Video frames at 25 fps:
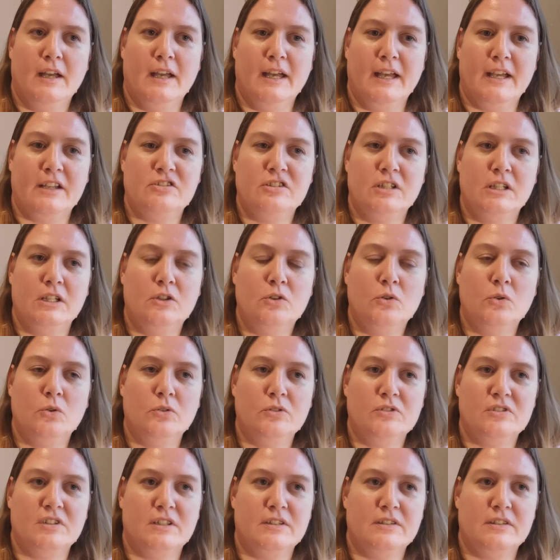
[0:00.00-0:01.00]
actually
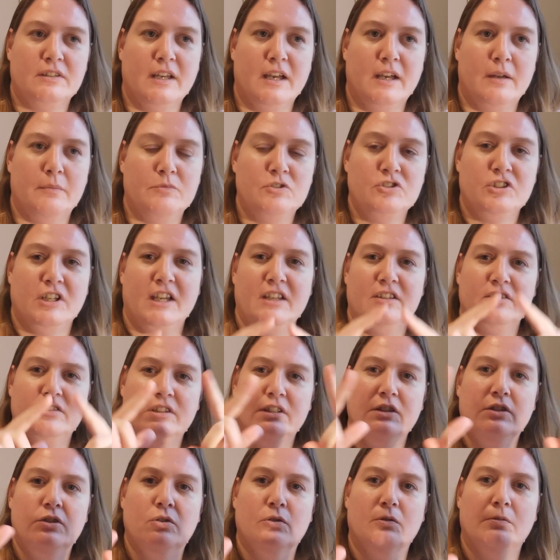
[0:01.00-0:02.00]
calls it
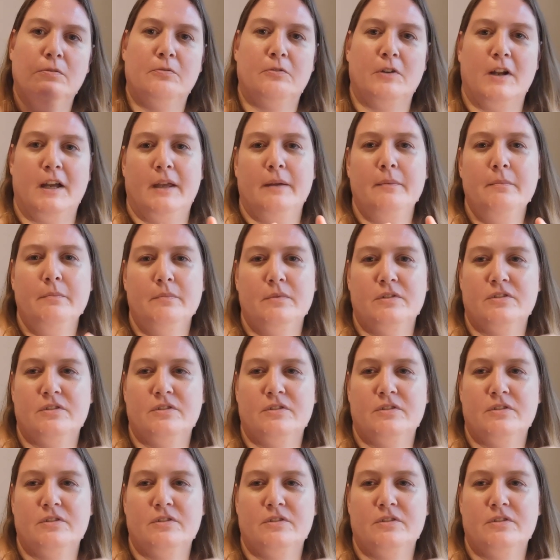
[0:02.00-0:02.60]
changing your frame.